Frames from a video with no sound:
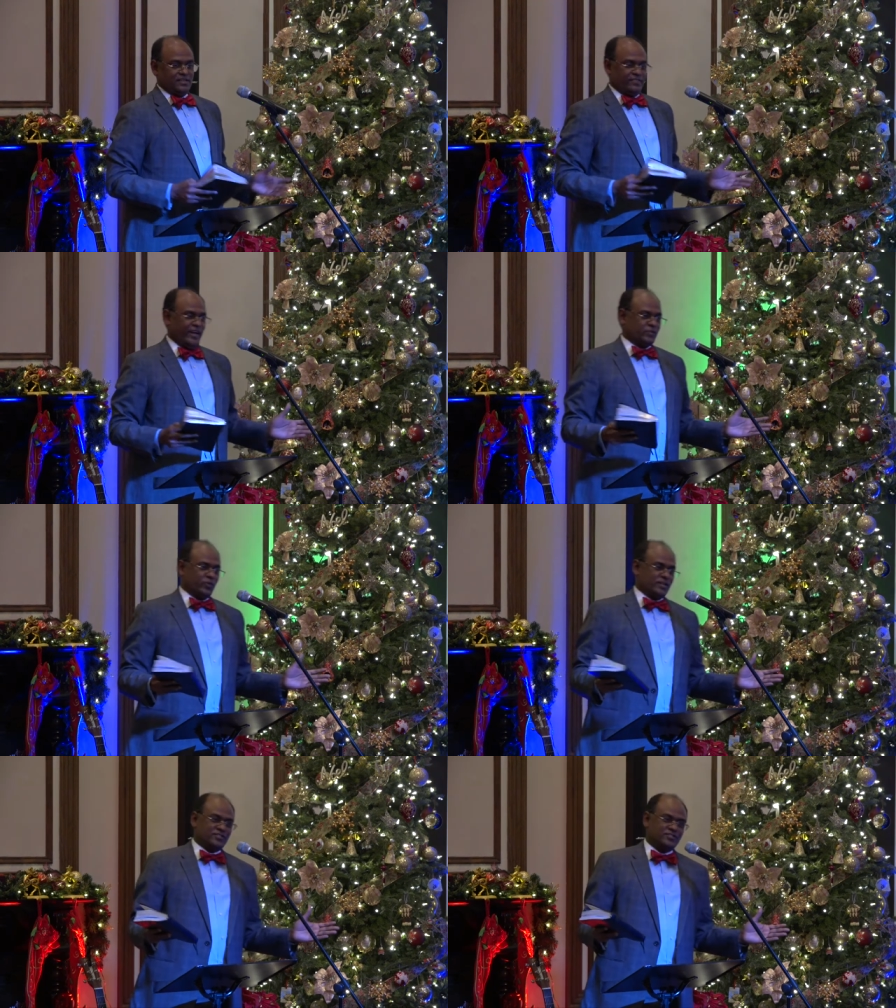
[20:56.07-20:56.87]
That's
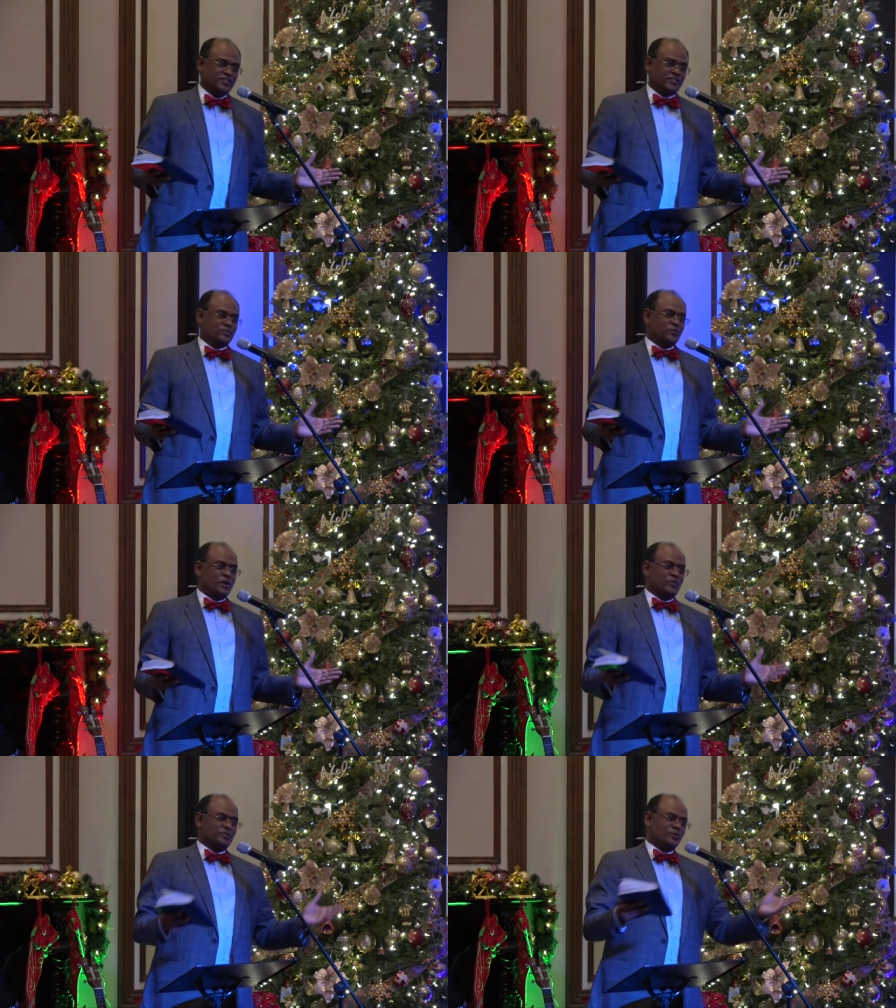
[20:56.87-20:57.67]
what is Jesus
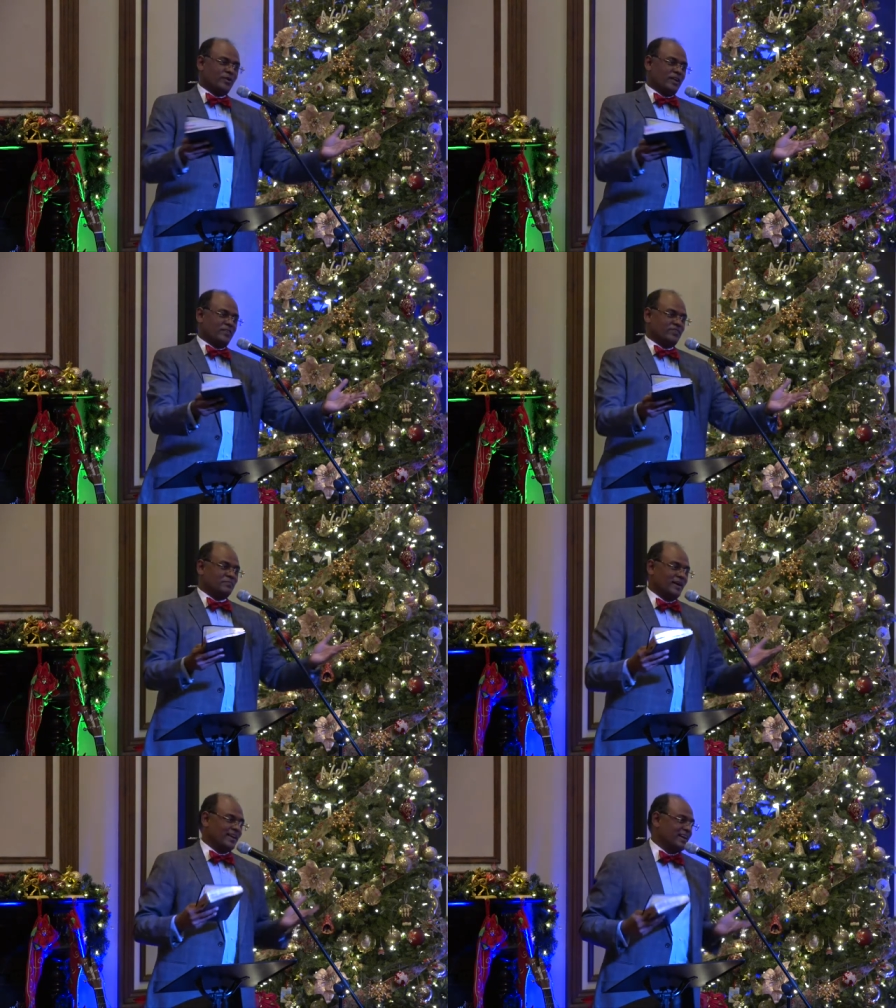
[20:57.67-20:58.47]
doing with your life and
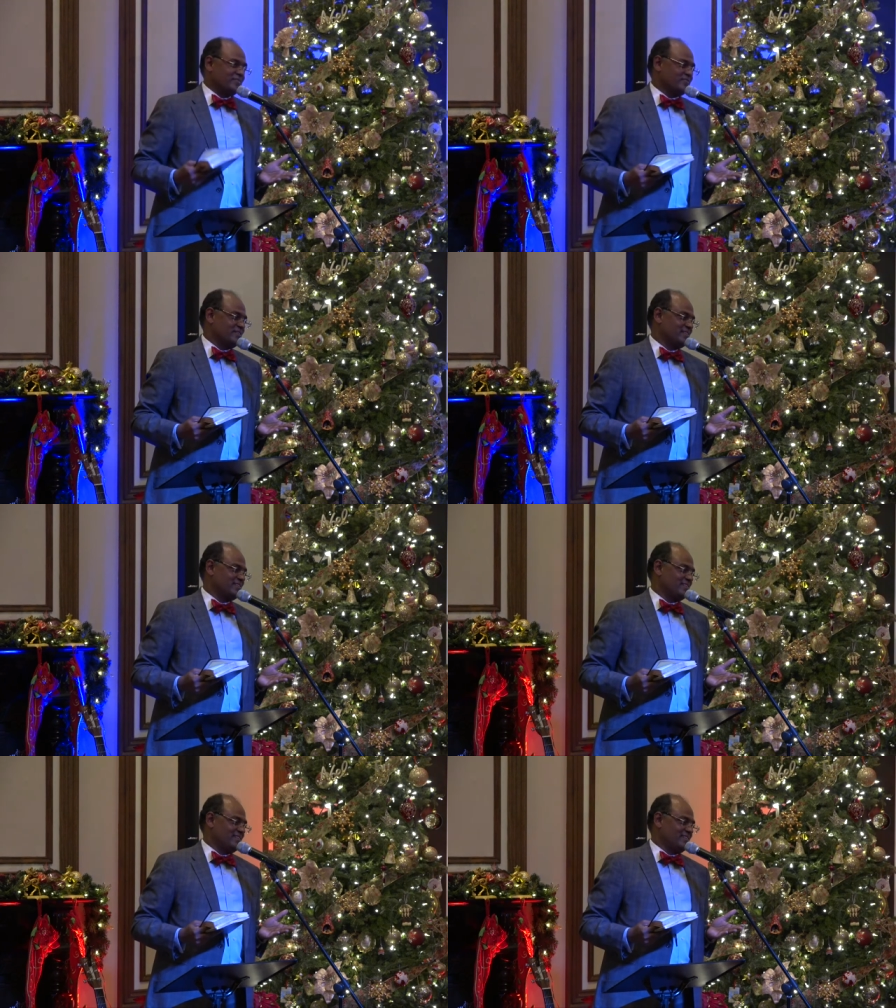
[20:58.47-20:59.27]
my life.
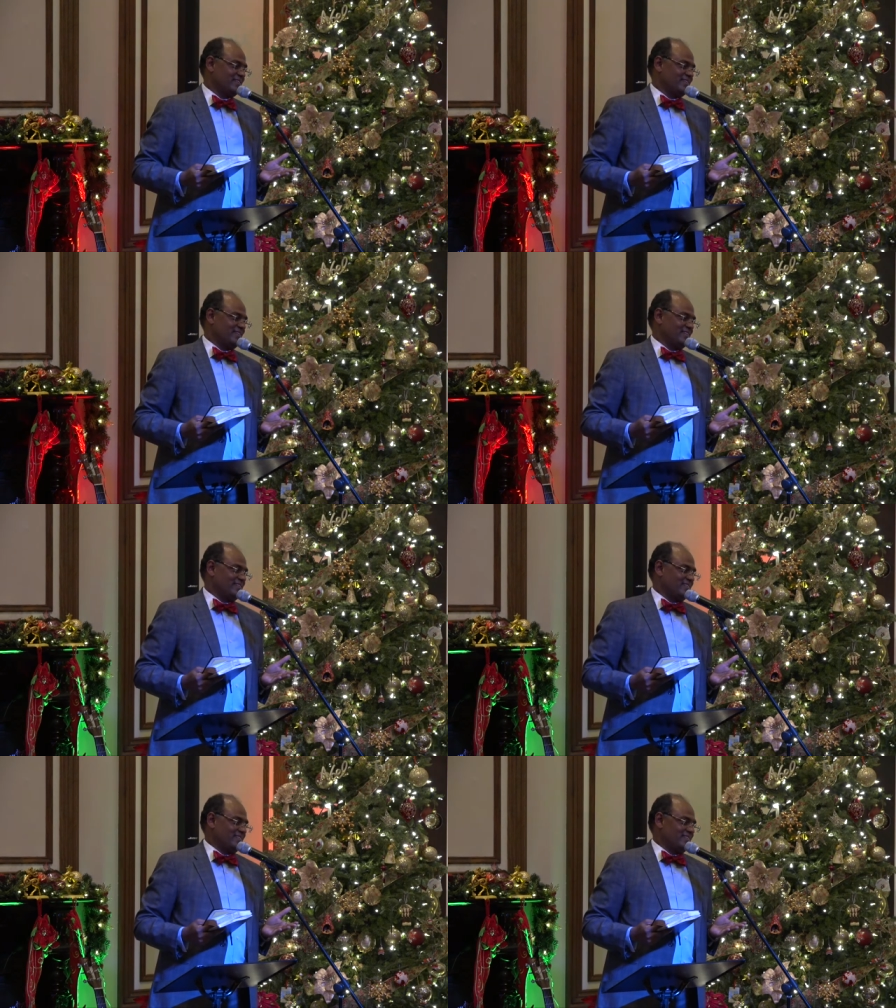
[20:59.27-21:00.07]

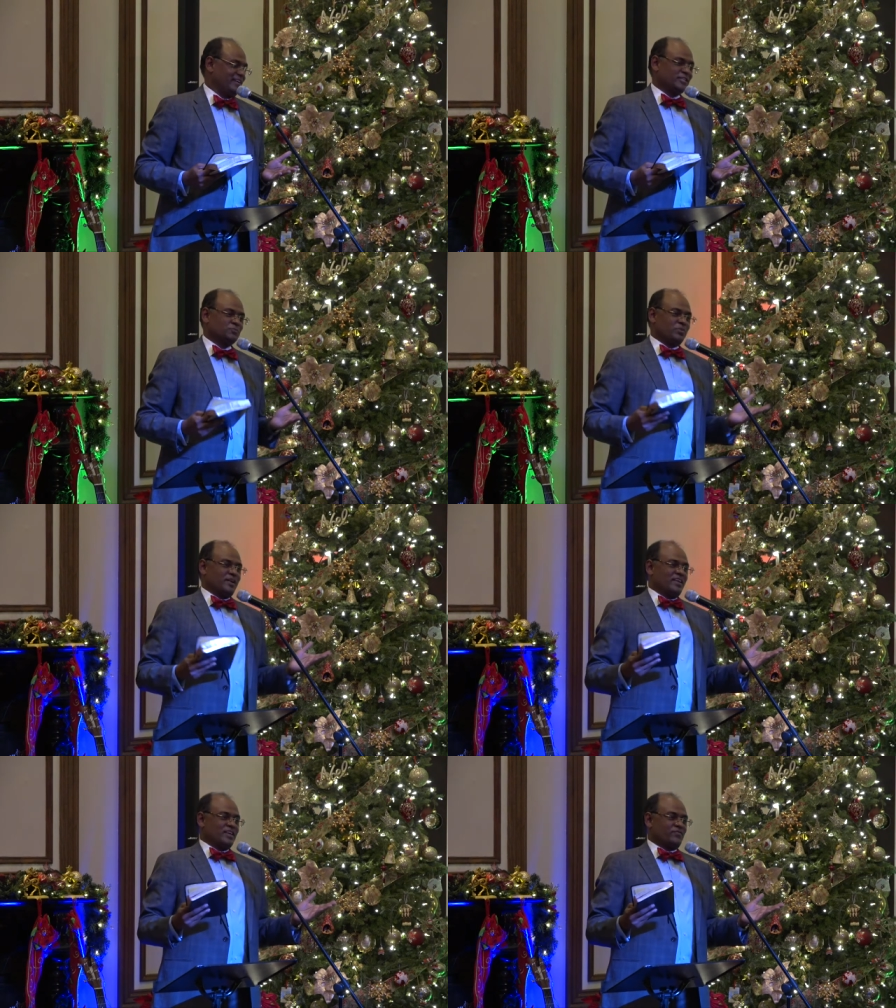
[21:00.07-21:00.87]
He's
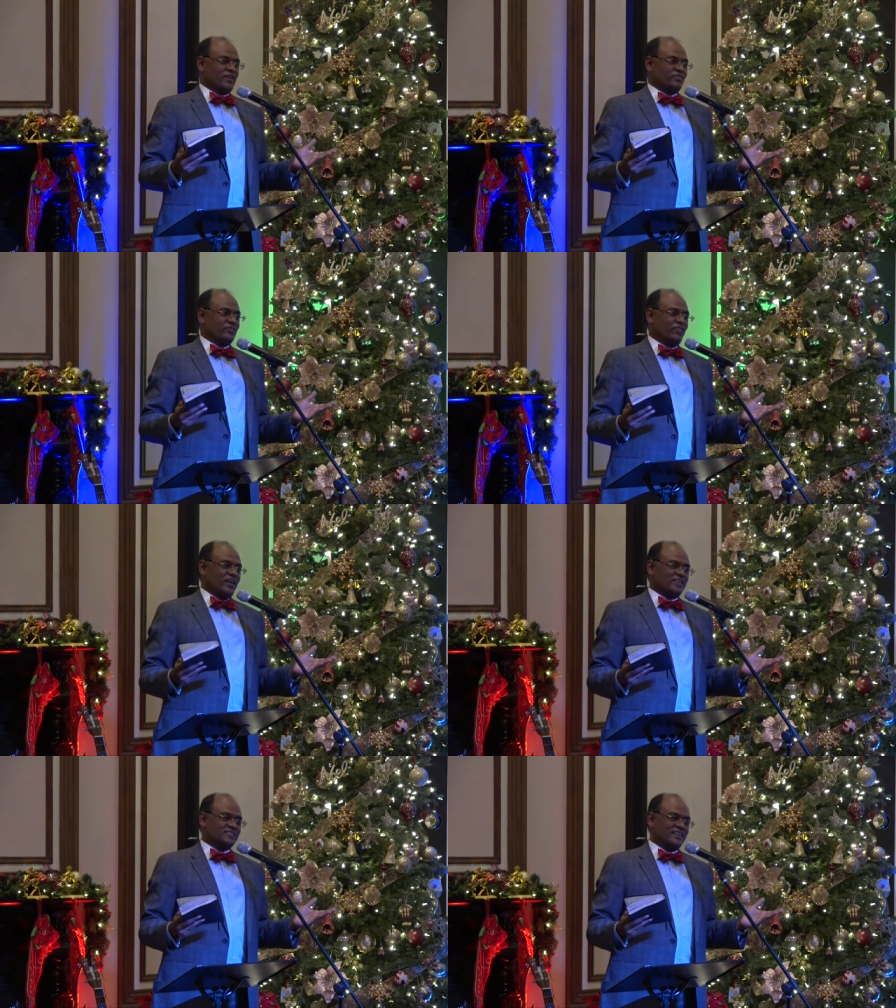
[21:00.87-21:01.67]
pleading in front of the
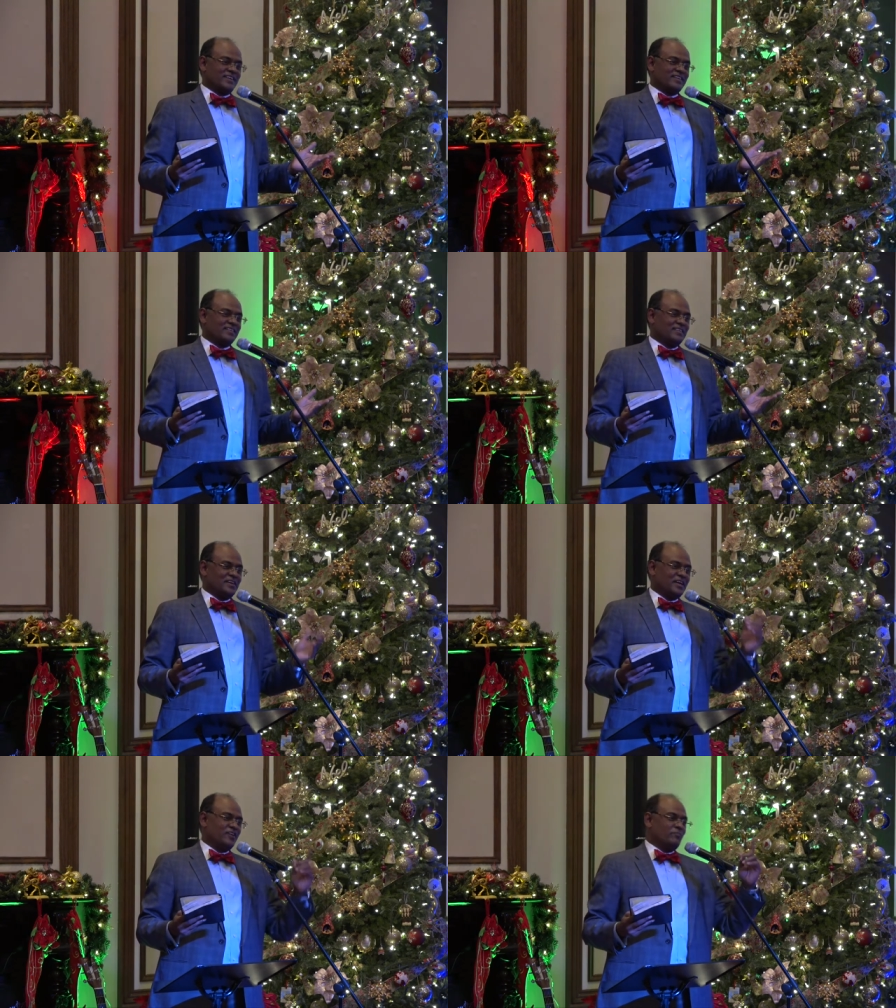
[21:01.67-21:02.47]
Father saying,
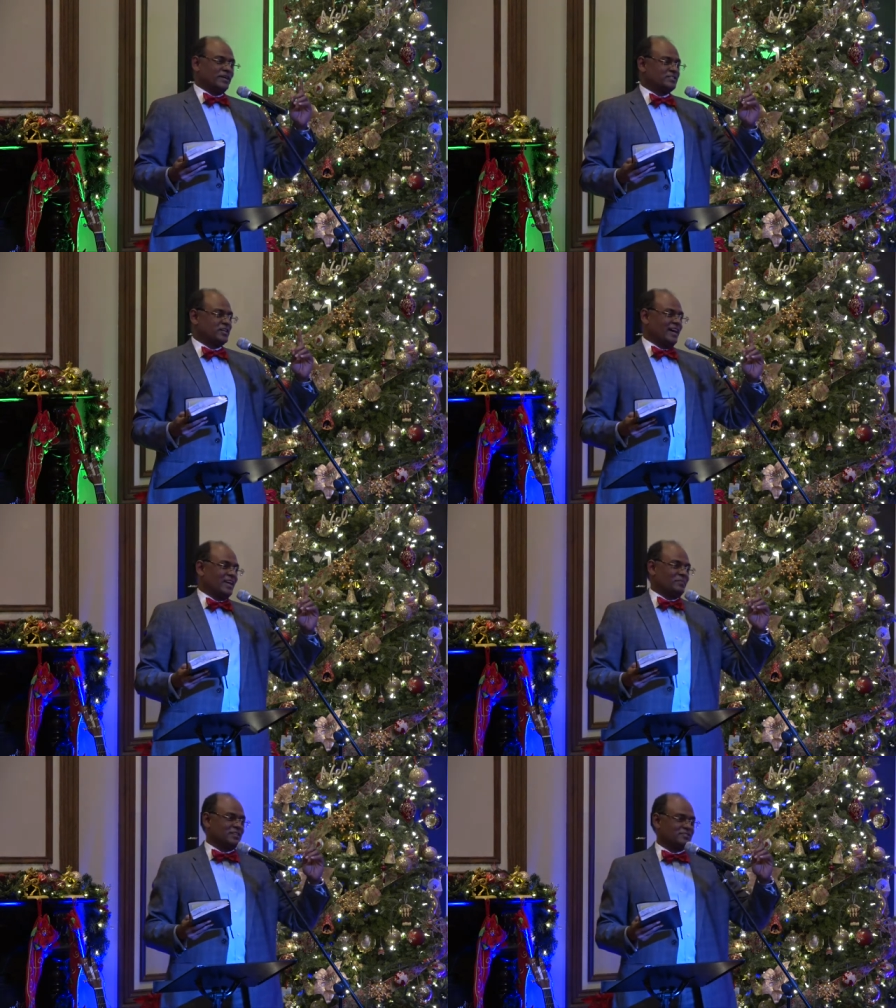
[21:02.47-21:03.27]
give my
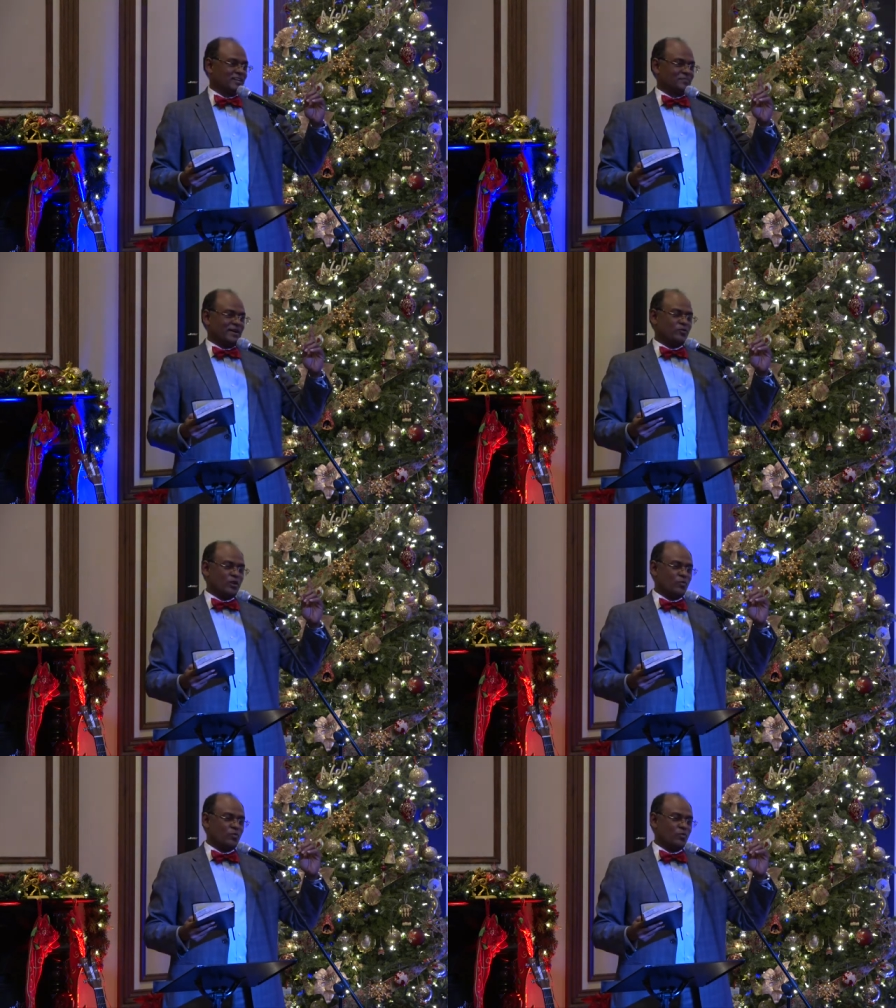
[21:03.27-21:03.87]
child, my son, my daughter